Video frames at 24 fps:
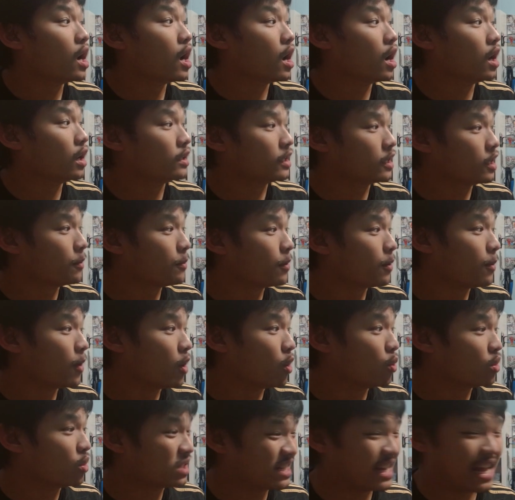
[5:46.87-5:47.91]
The upper
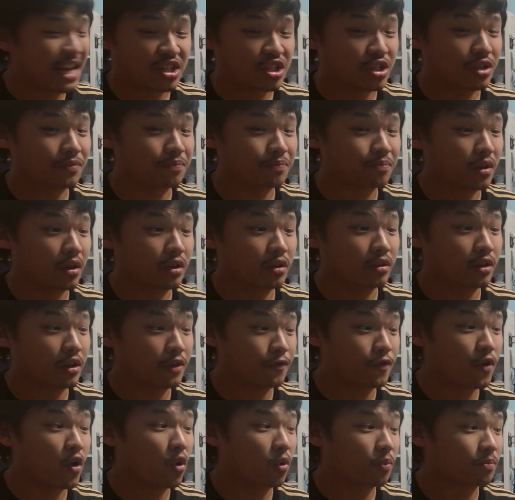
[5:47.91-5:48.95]
bowl wasn't actually
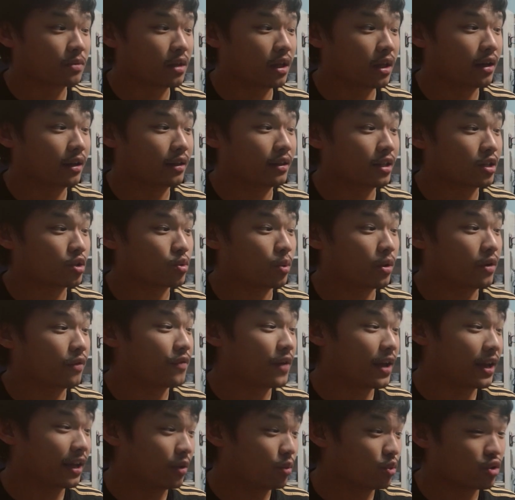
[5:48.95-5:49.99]
full on this one.
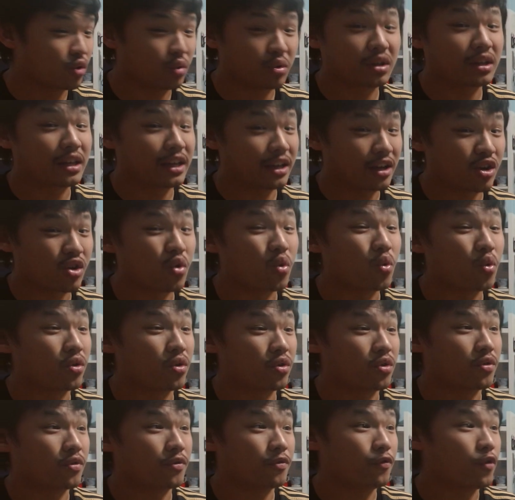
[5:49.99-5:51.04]
In fact, it was only like a
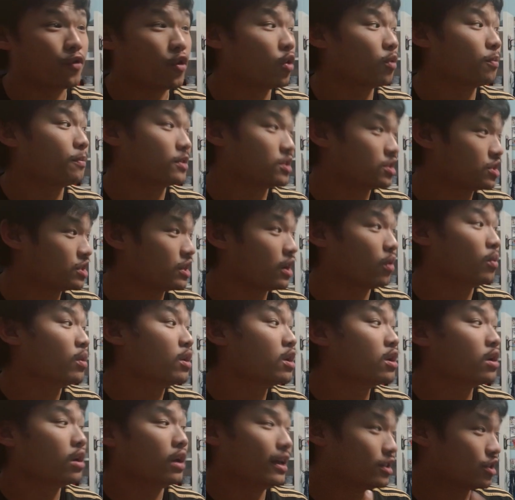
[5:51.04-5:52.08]
quarter full, but
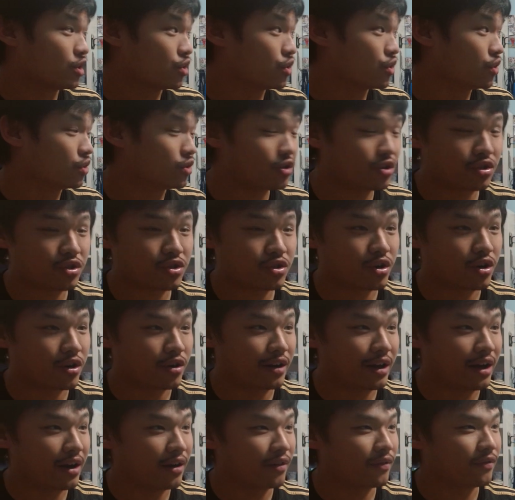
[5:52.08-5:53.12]
still, it's a good
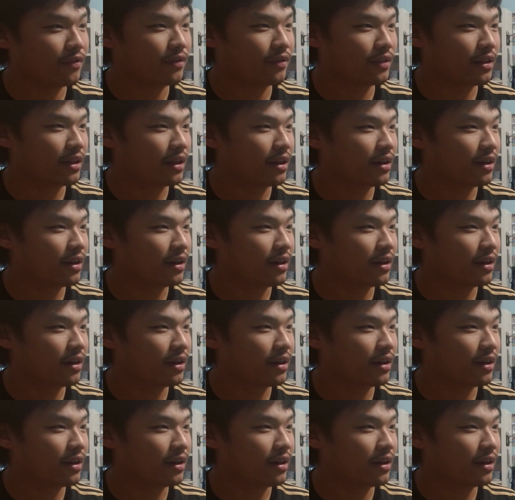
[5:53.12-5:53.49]
turnout